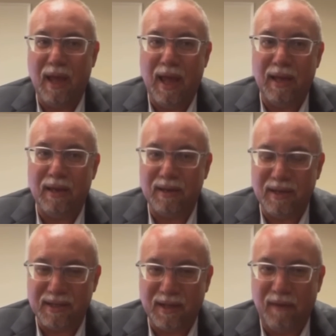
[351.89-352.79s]
and
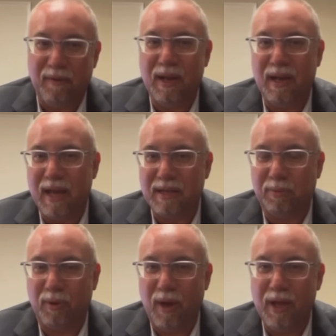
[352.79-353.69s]
discovery and
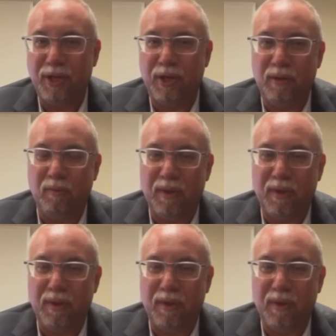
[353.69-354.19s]
exploration